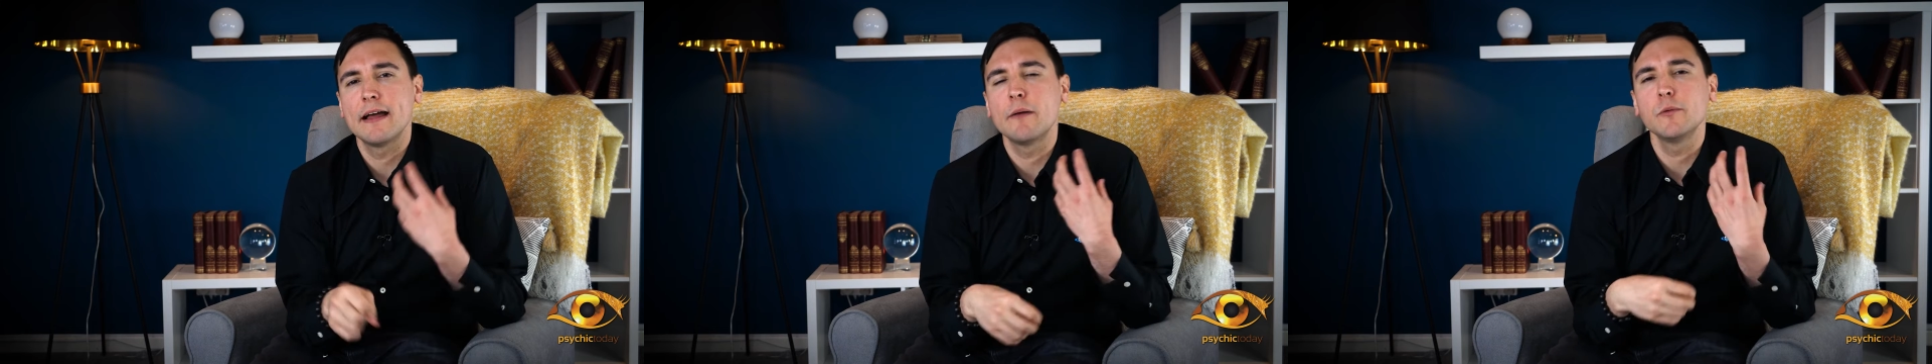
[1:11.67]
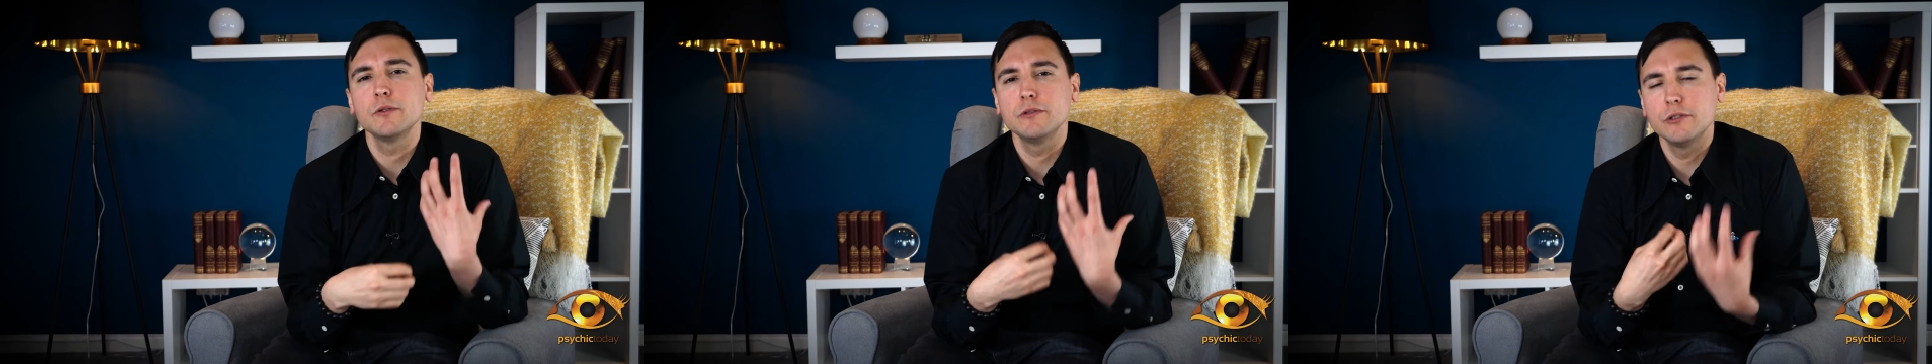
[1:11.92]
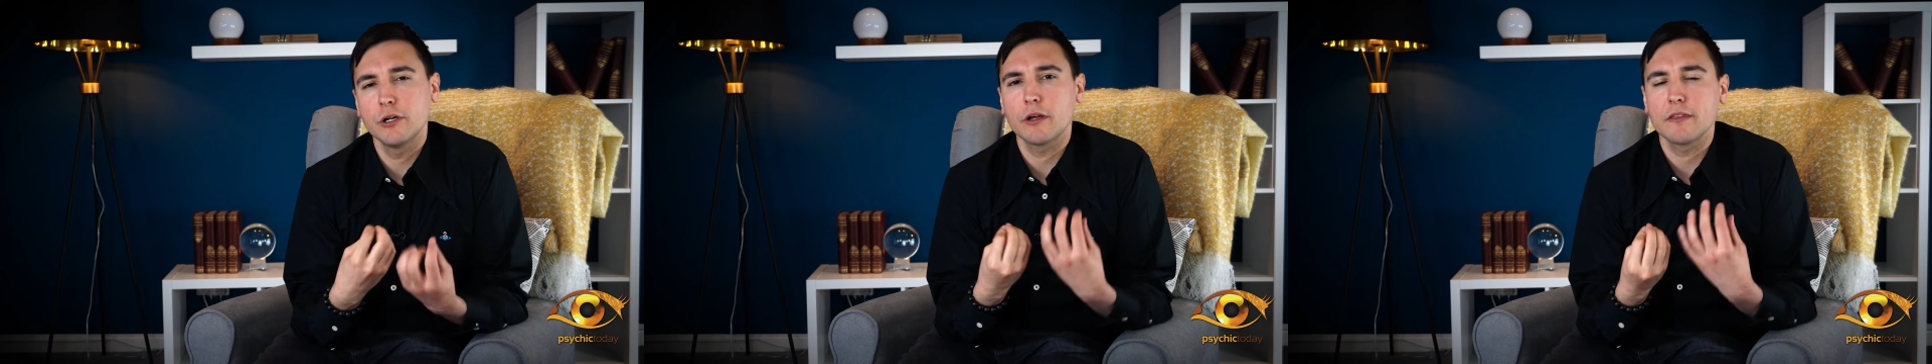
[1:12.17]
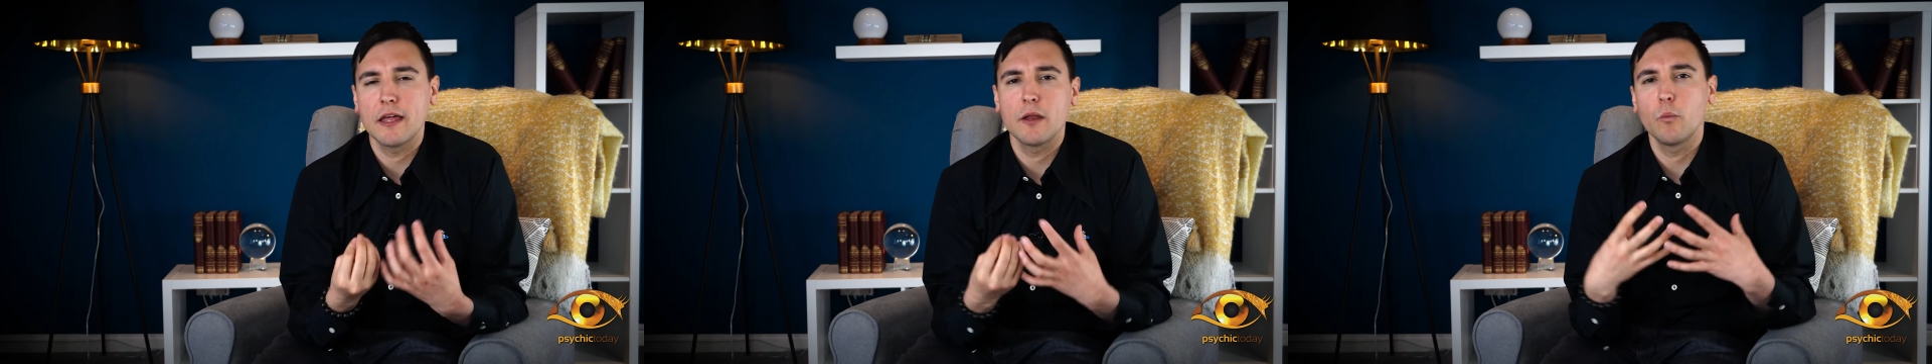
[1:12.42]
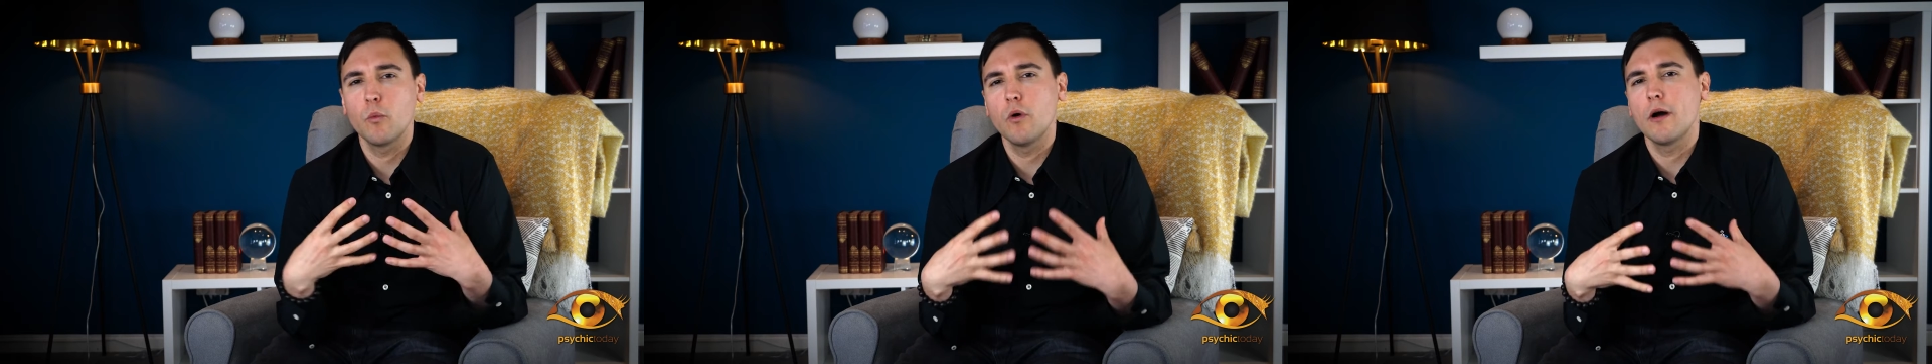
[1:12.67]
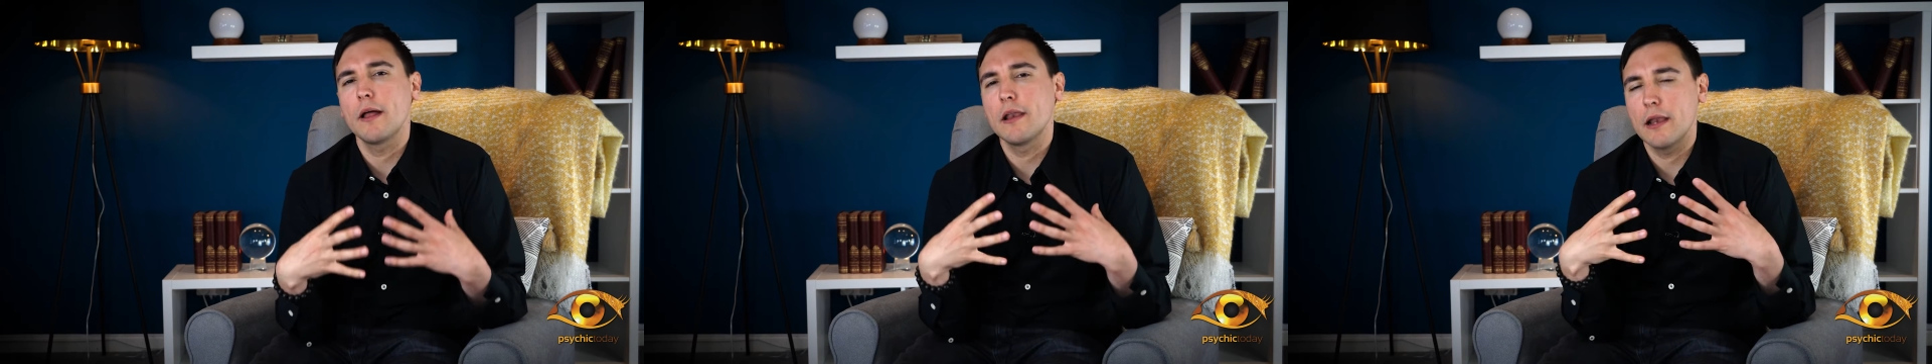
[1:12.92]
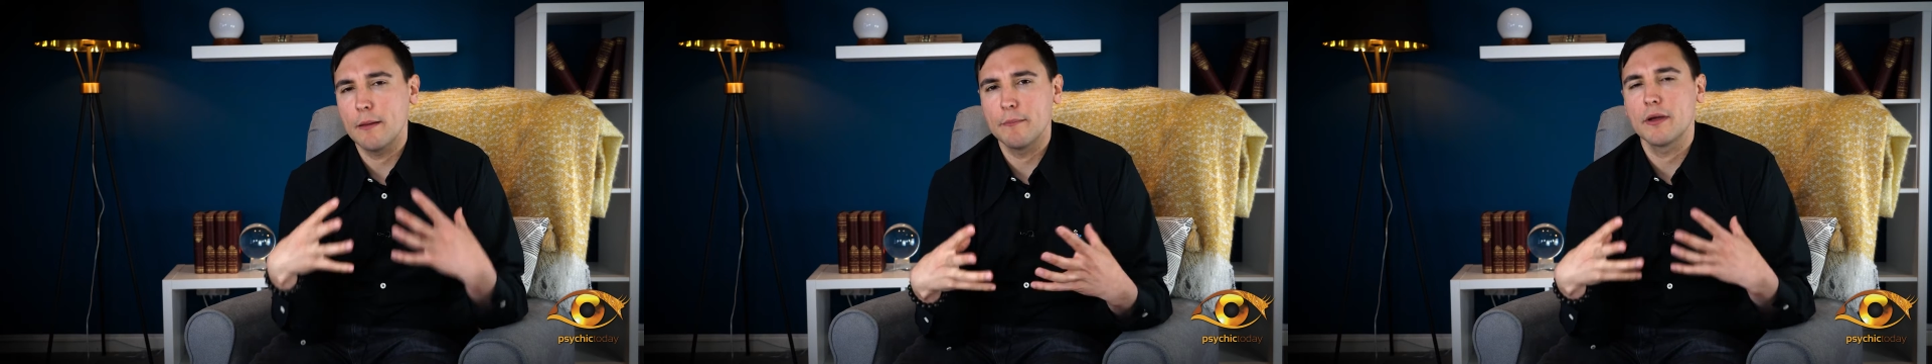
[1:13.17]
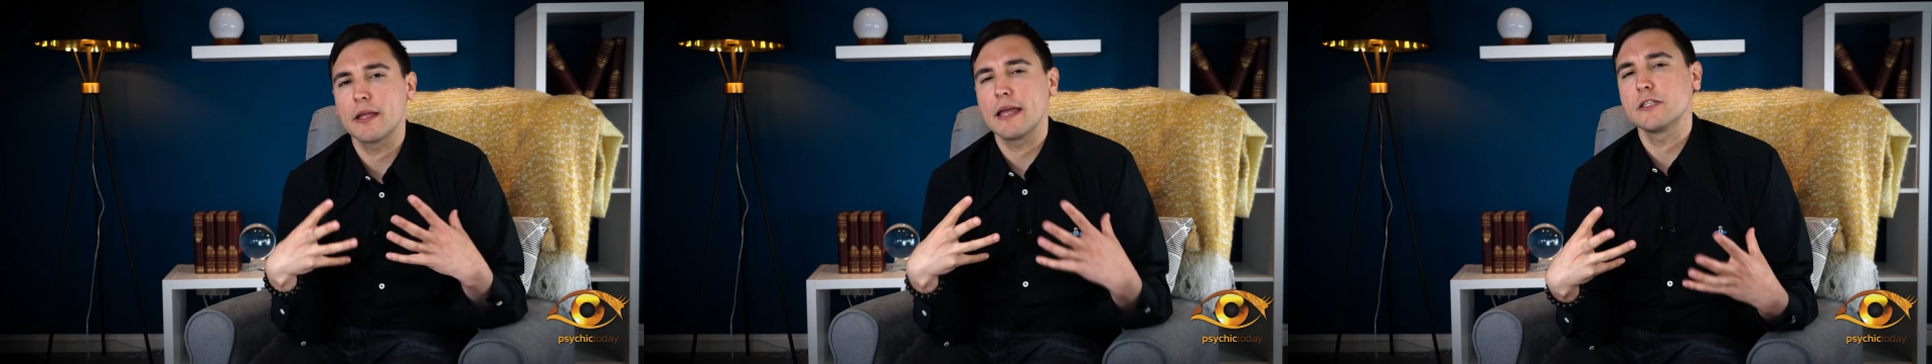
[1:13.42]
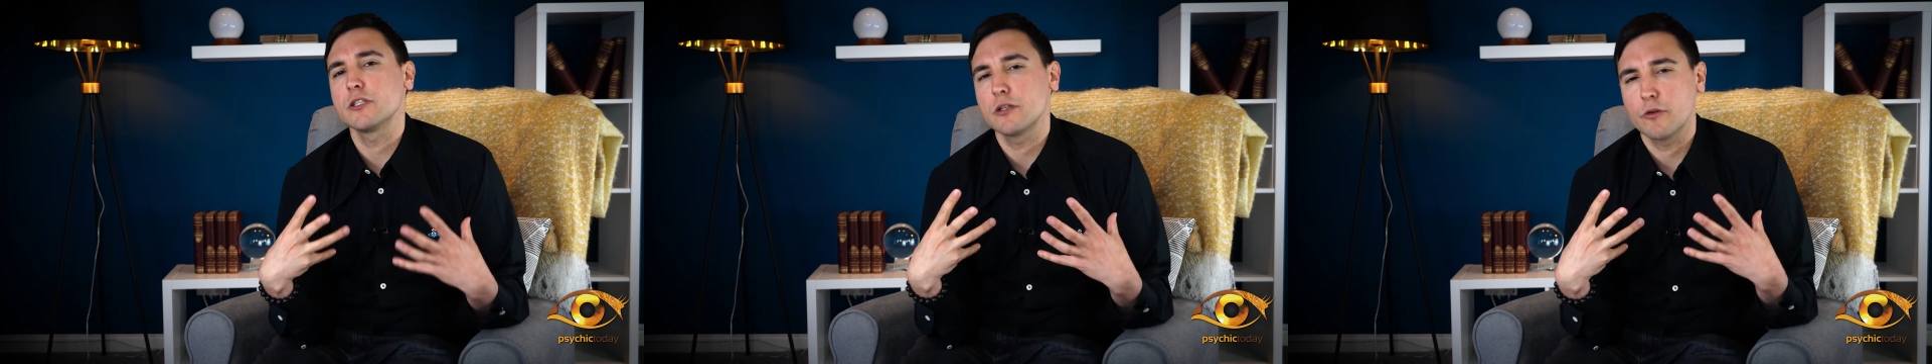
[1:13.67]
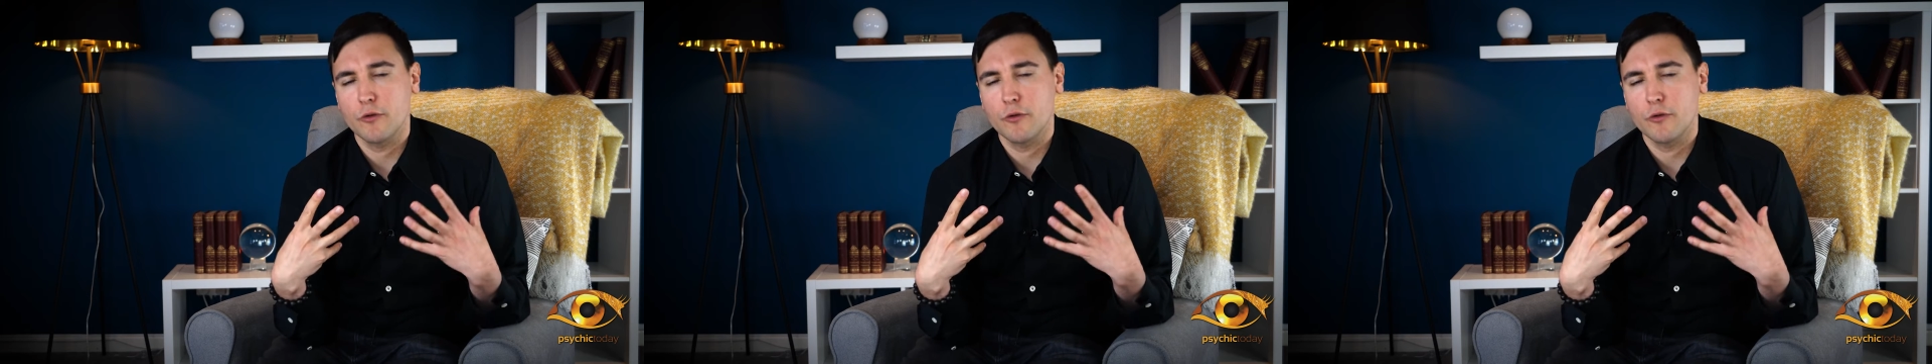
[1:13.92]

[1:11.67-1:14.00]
and we'll look then at what number gets